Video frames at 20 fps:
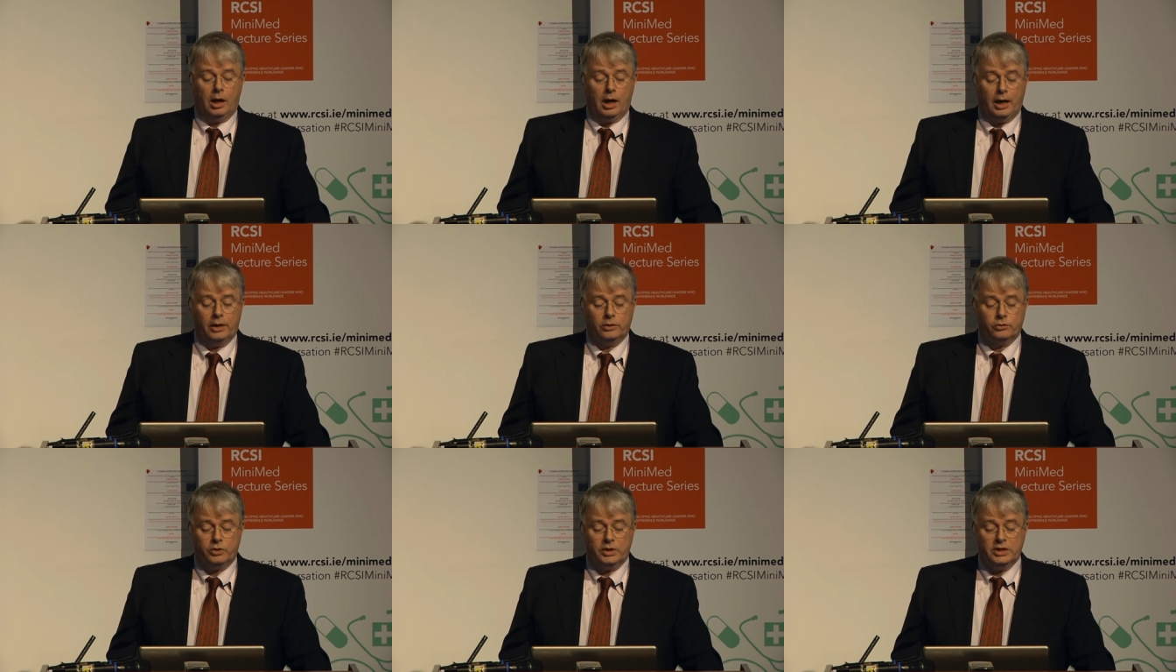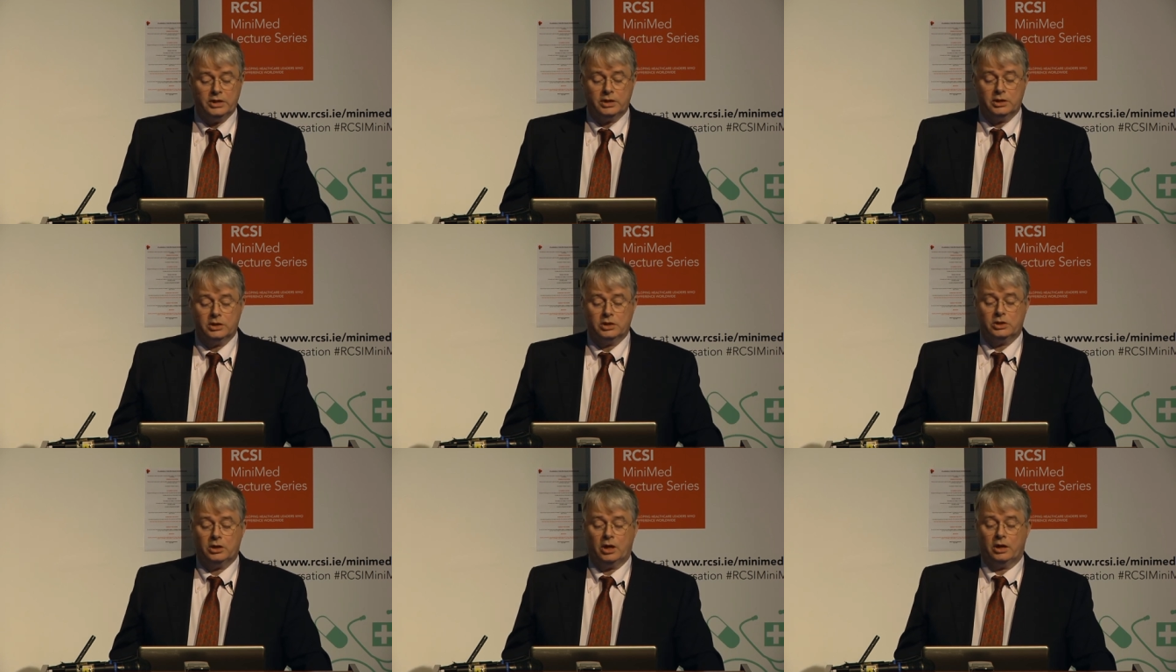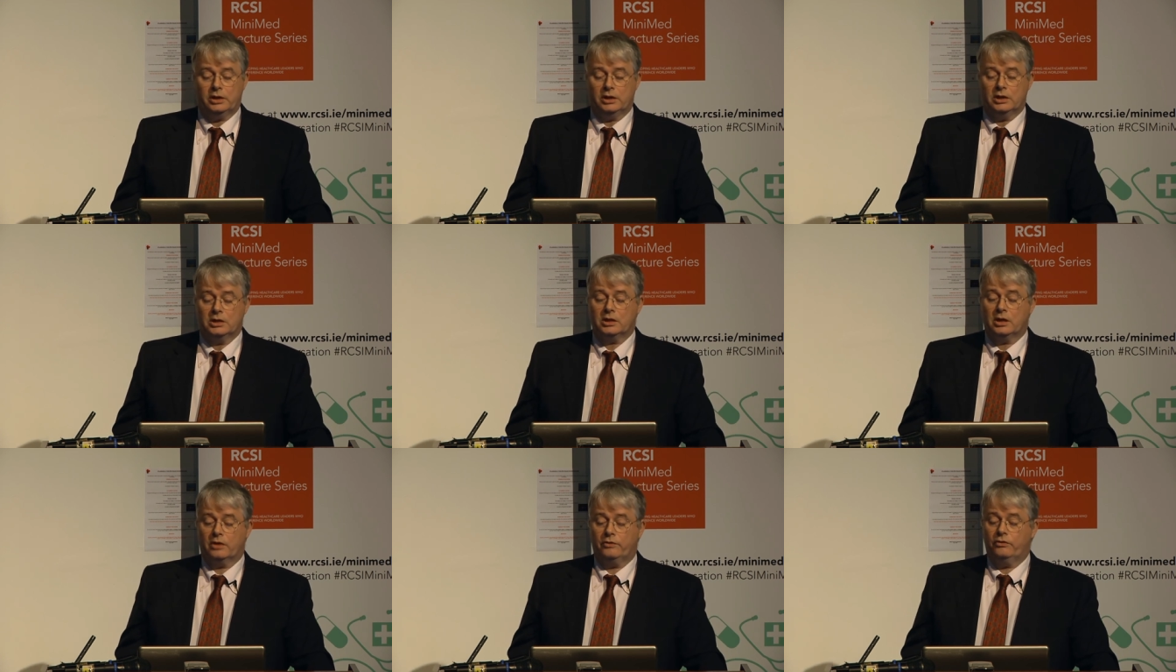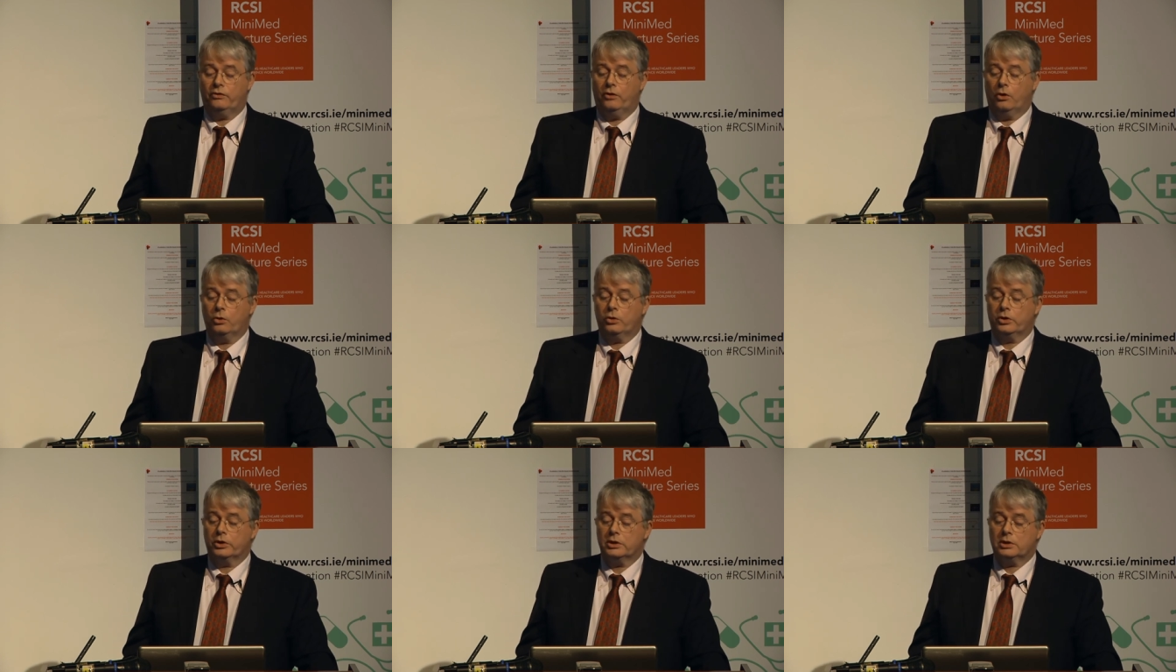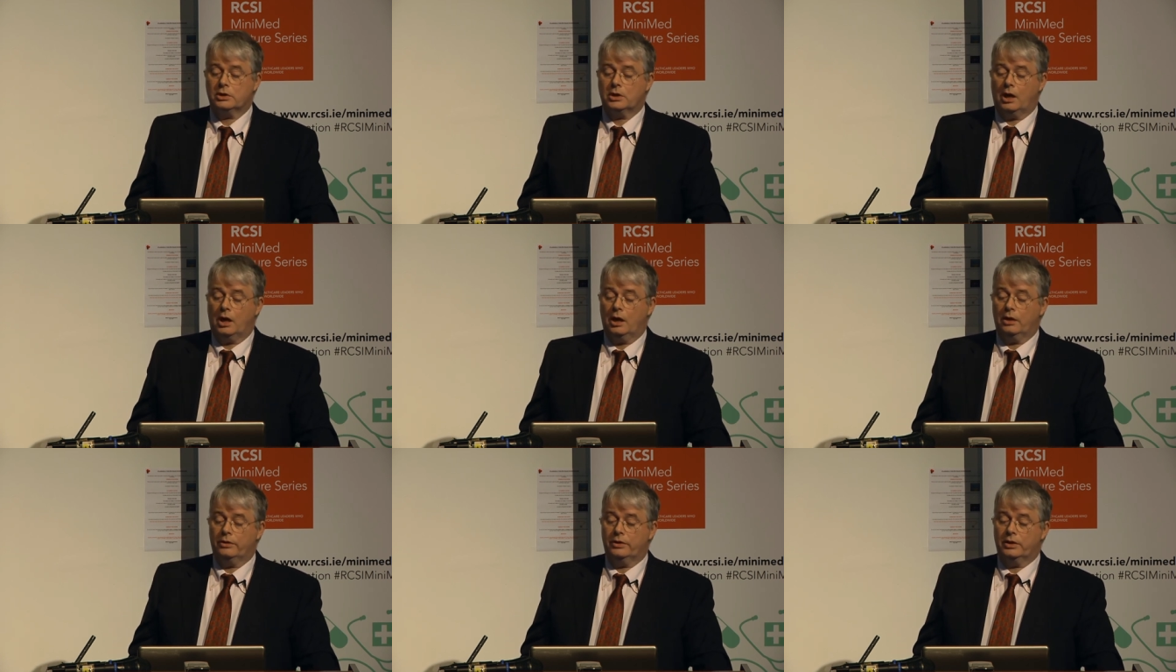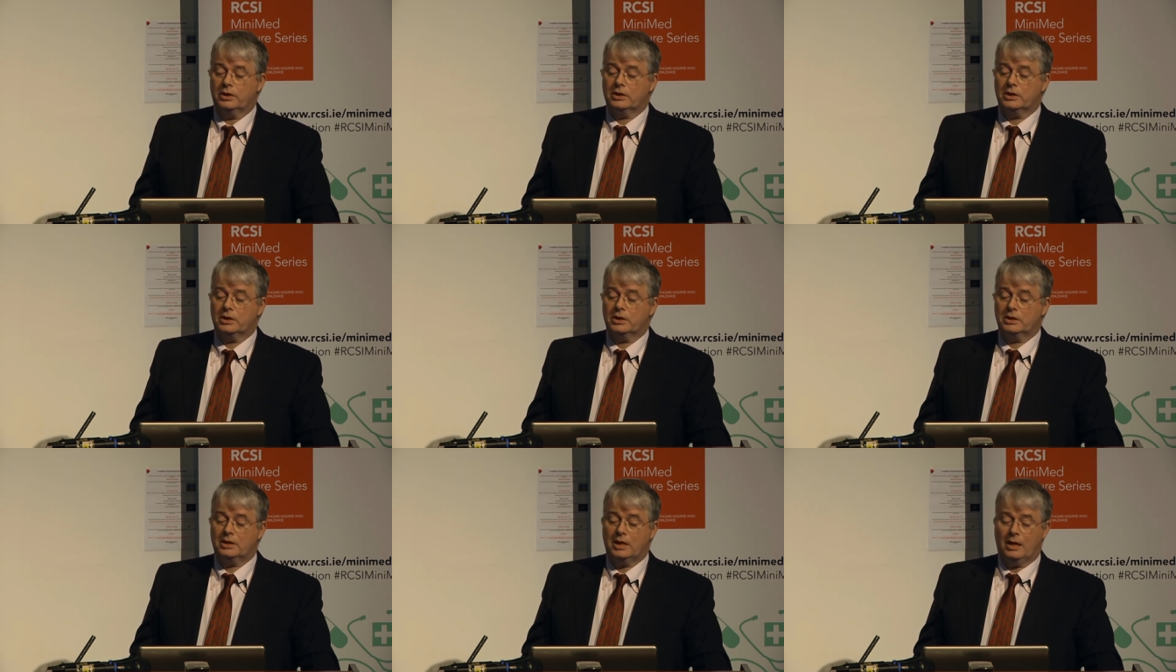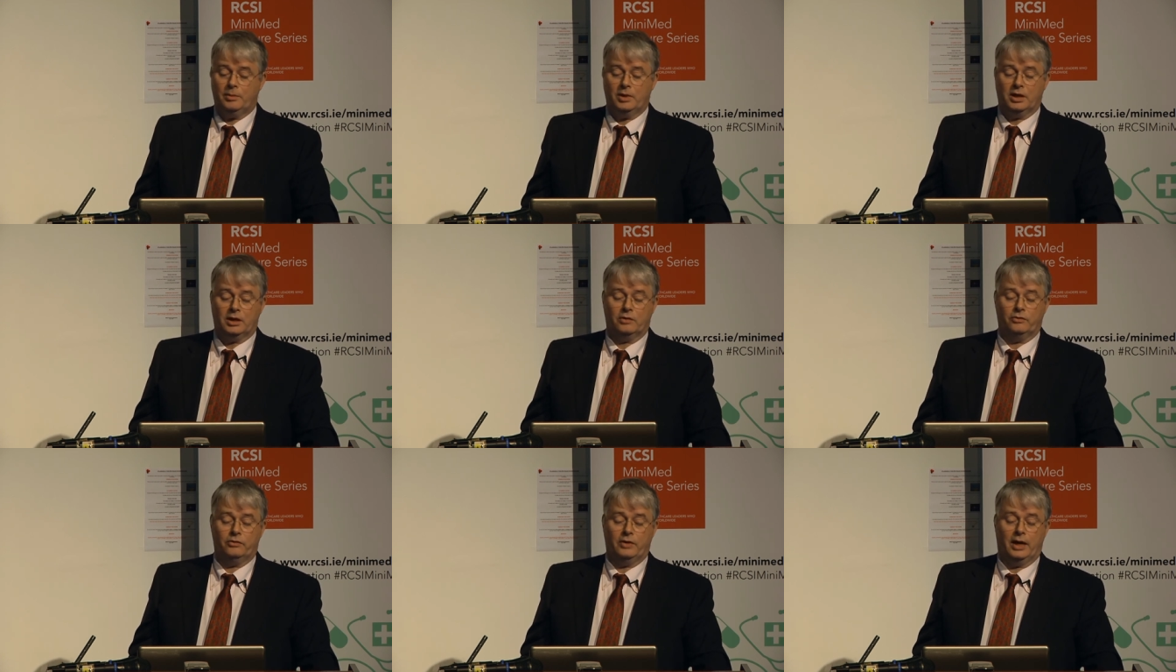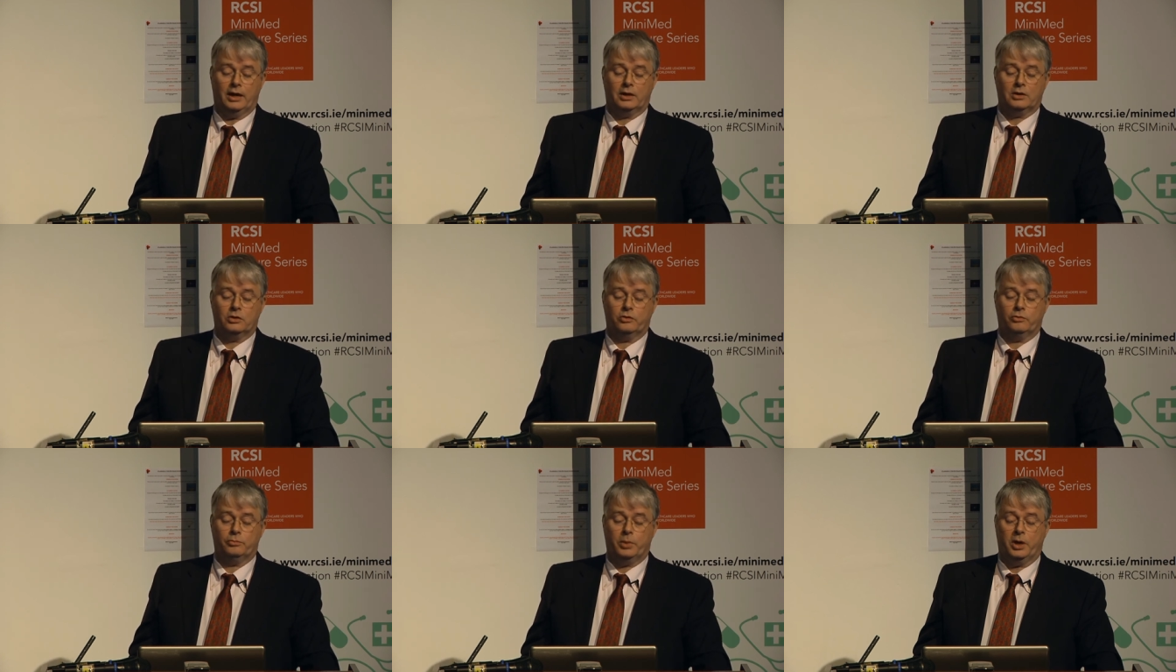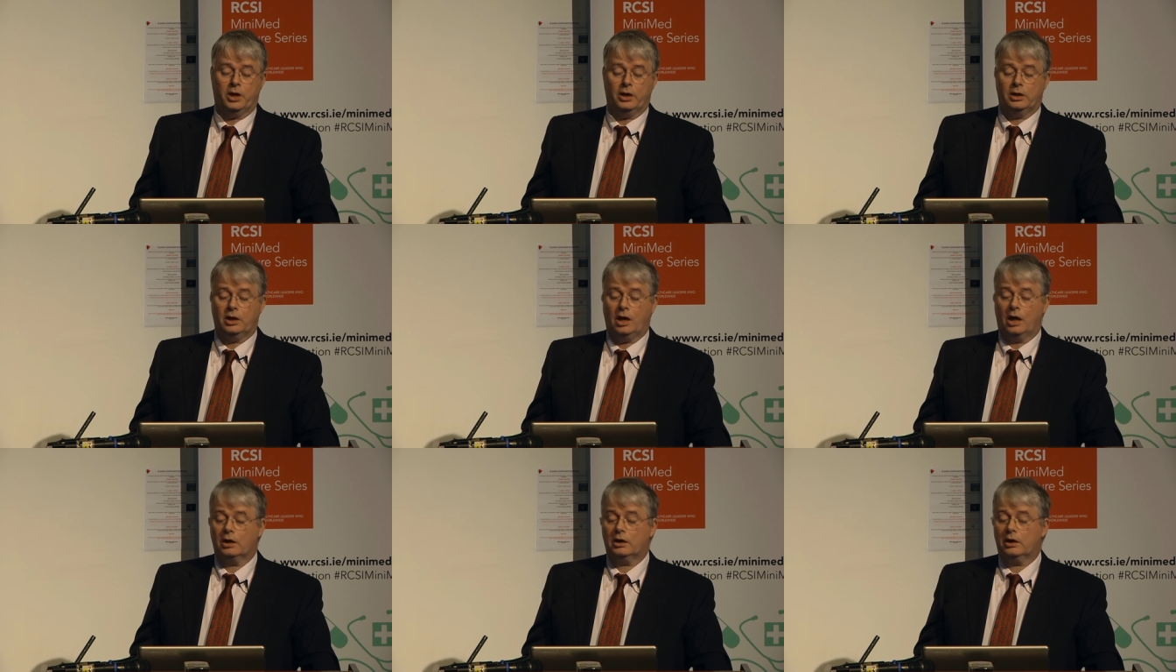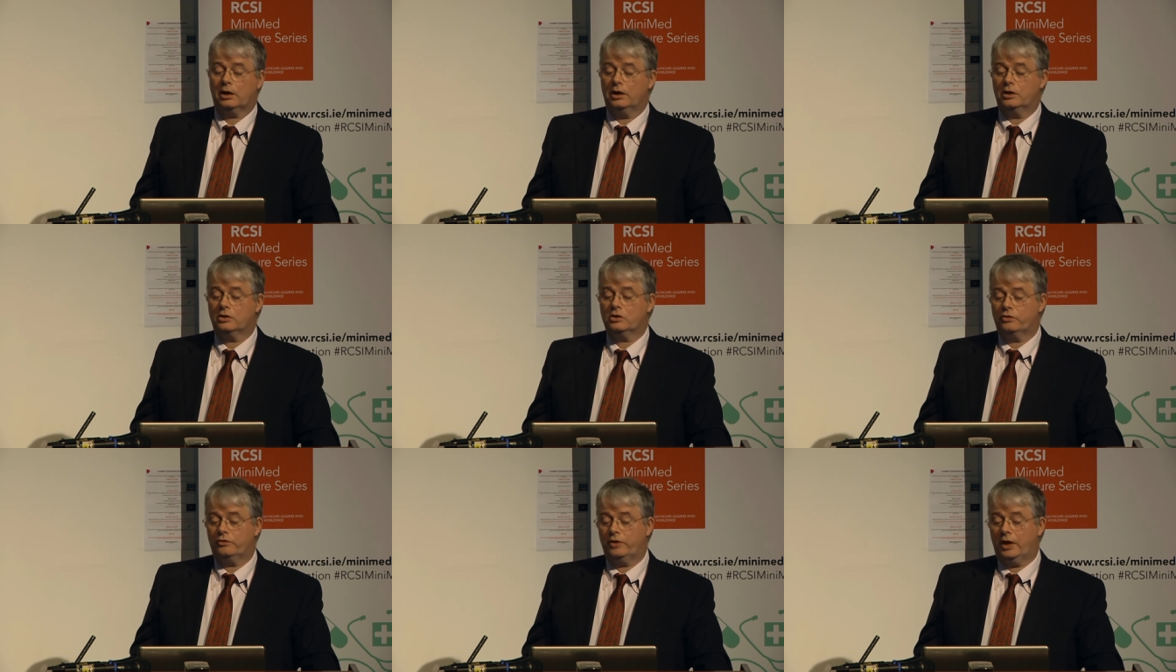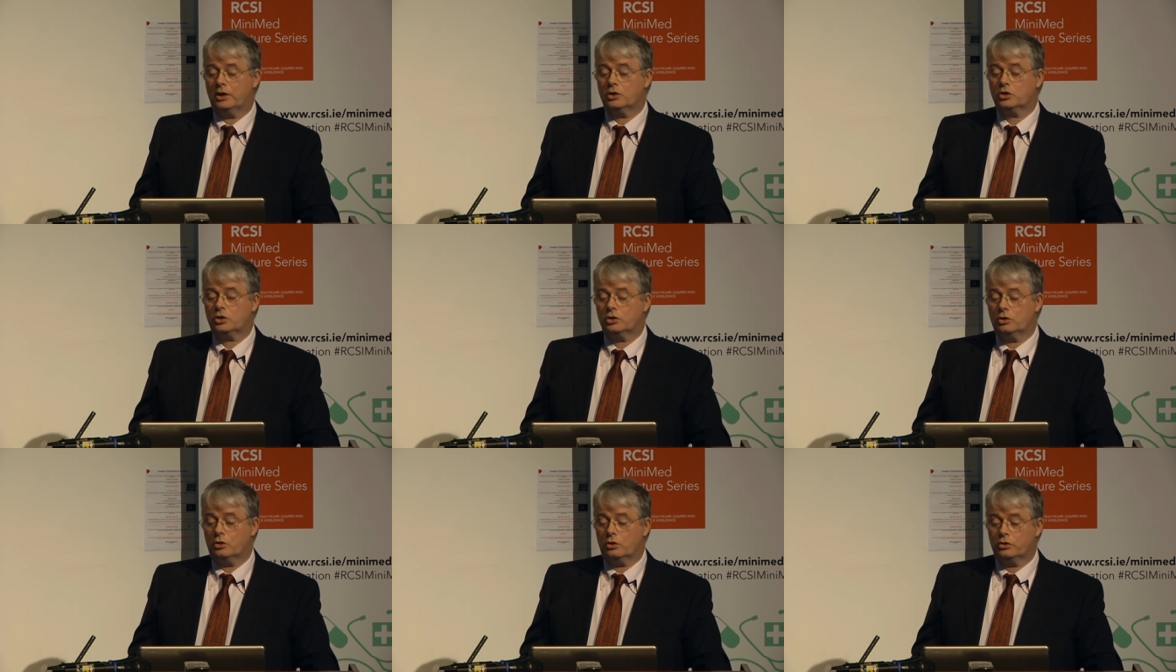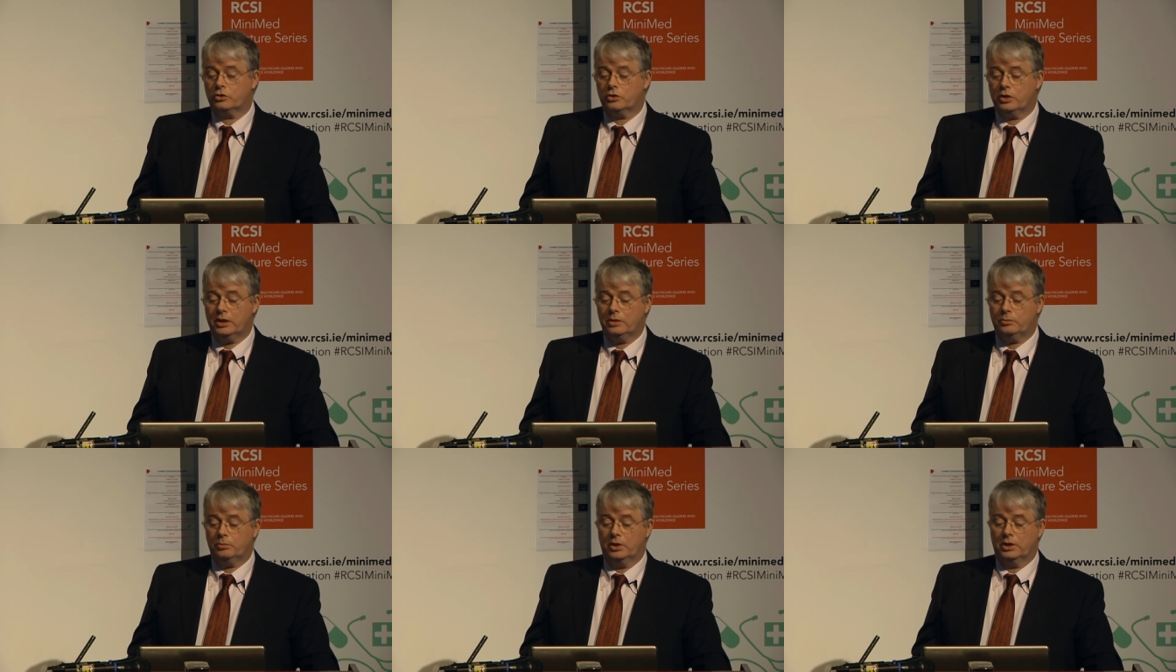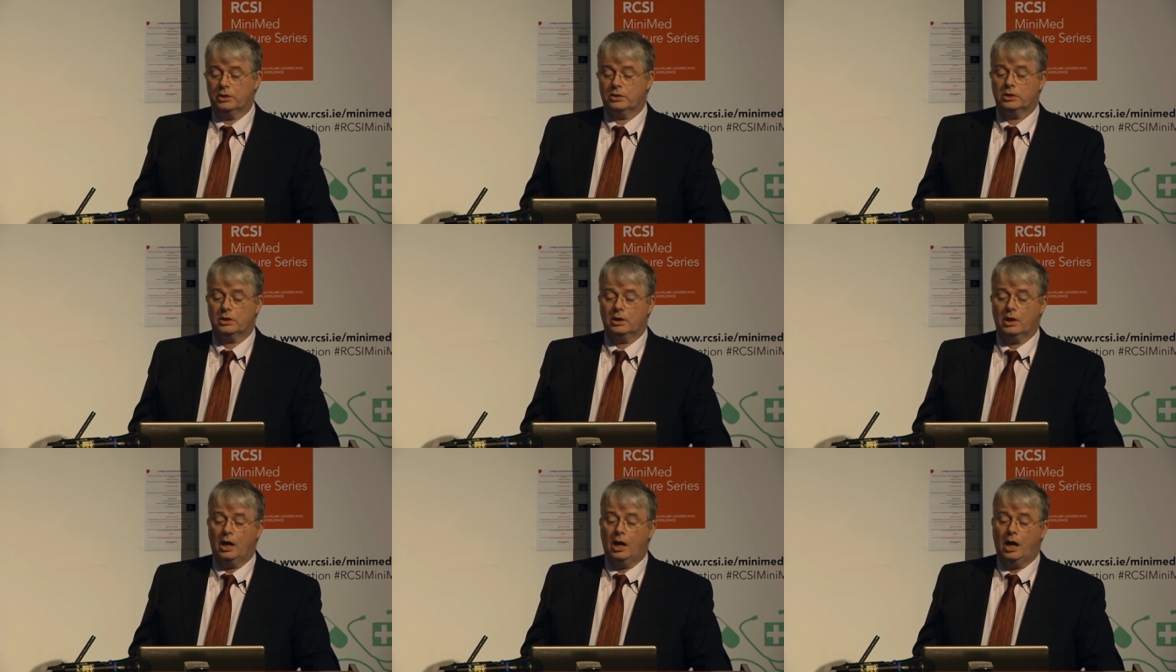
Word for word: And recent studies have focused on the systemic effect of periodontal intervention or treatment